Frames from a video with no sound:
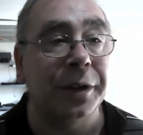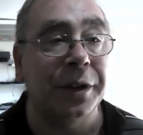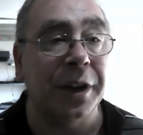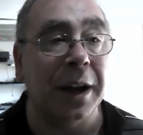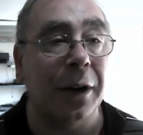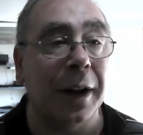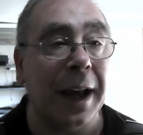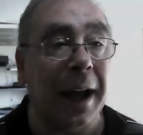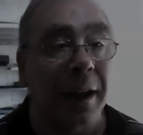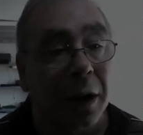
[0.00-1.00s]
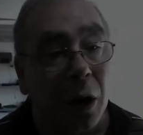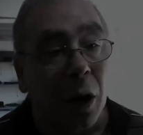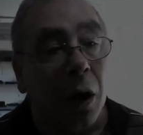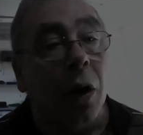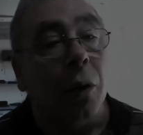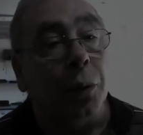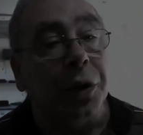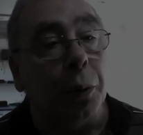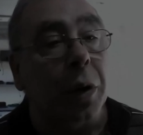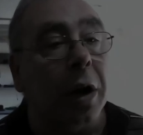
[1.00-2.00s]
something like that. So
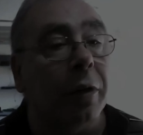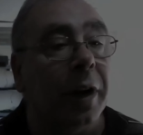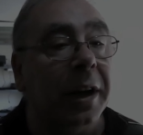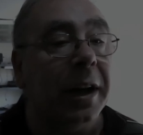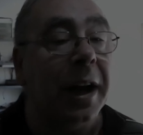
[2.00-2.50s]
we are running